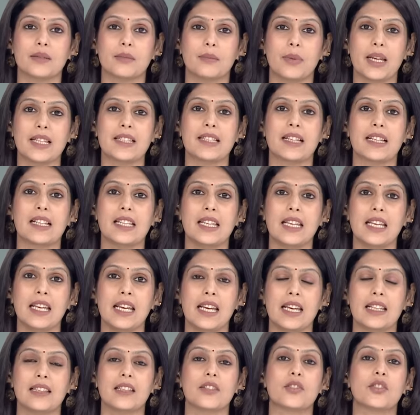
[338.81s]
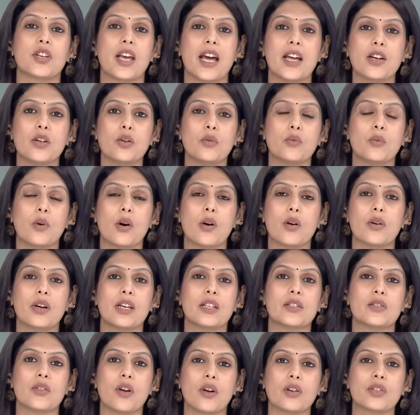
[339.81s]
Basically, the shadow war
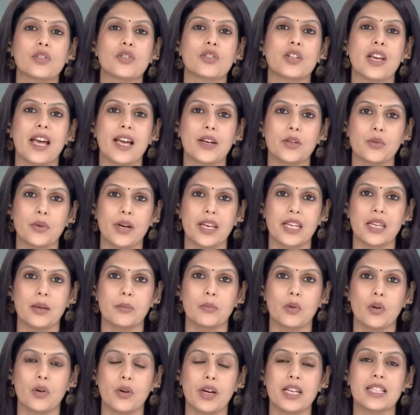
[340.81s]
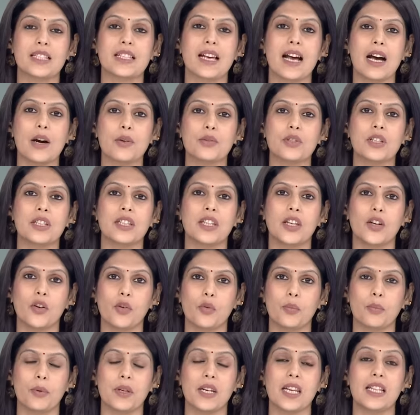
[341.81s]
is not shadow anymore. It's out in the
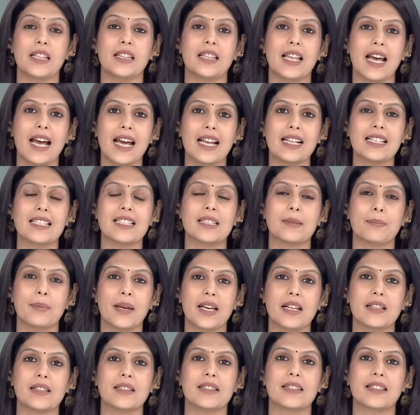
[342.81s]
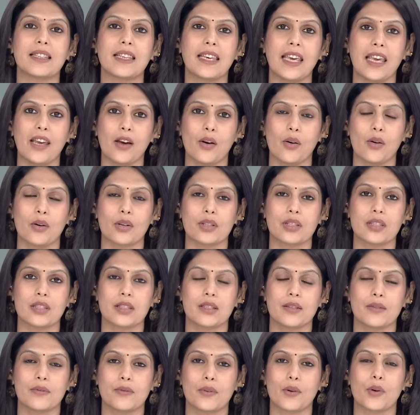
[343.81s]
open, and that spells chaos
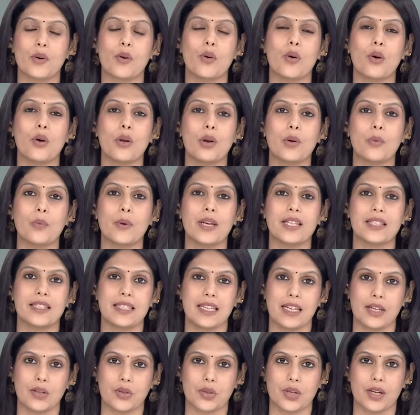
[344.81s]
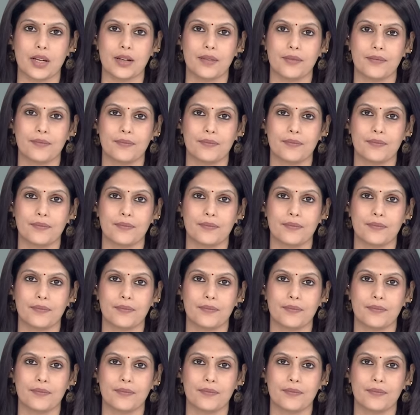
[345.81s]
for all of West Asia.